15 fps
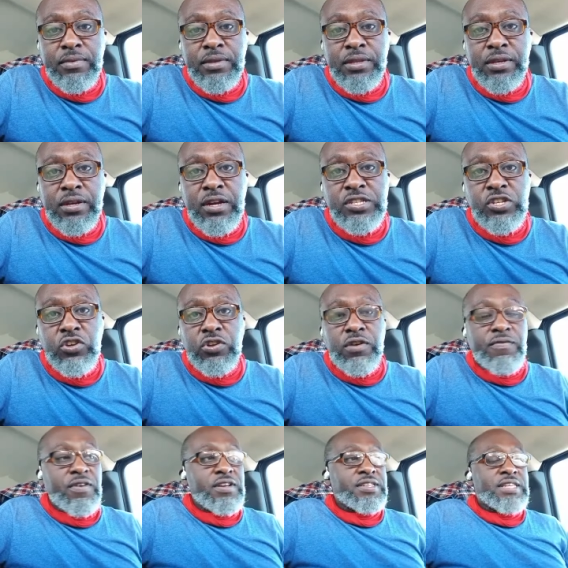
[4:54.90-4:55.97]
Because the
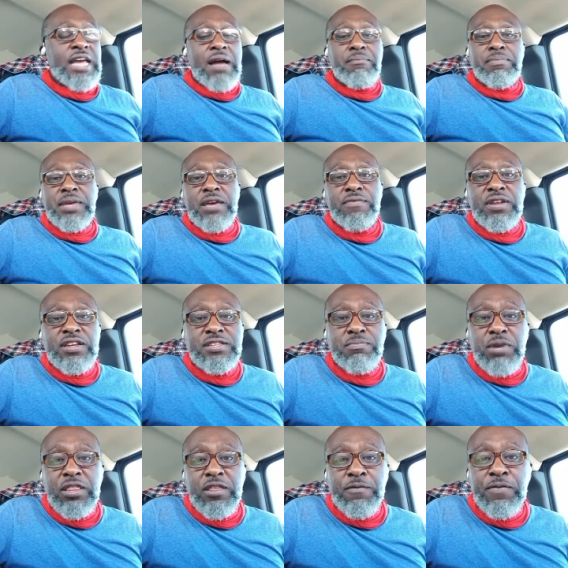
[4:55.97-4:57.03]
universe said, I'm giving
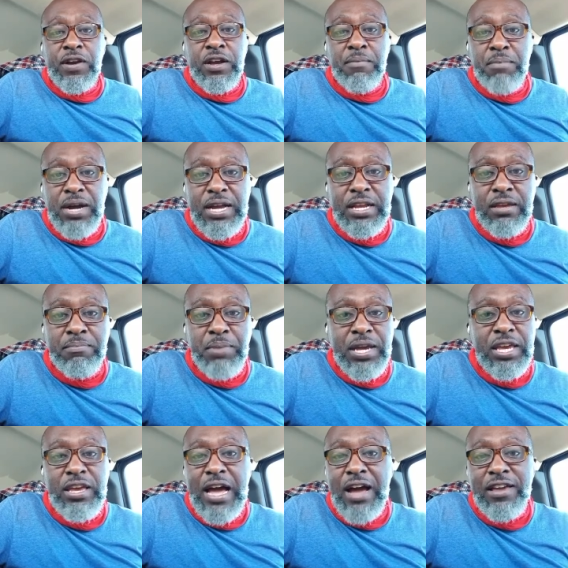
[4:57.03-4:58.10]
this motherfucker money,
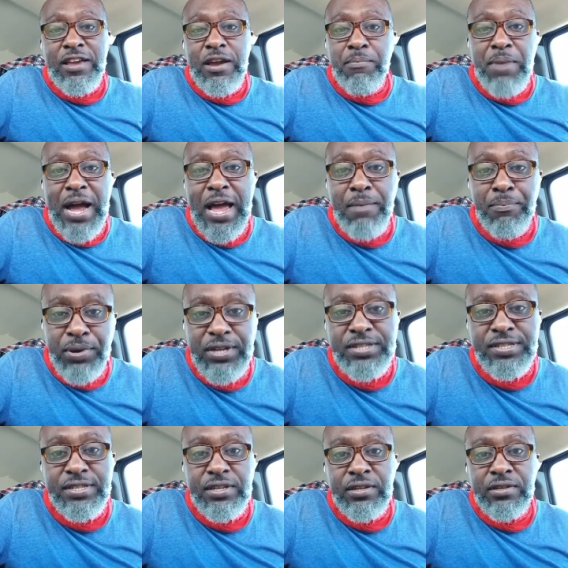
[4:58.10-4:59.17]
but he out here buying
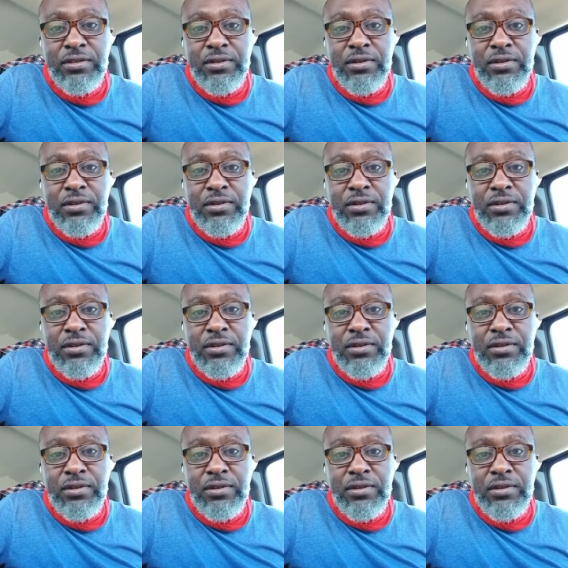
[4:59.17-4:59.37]
pussy.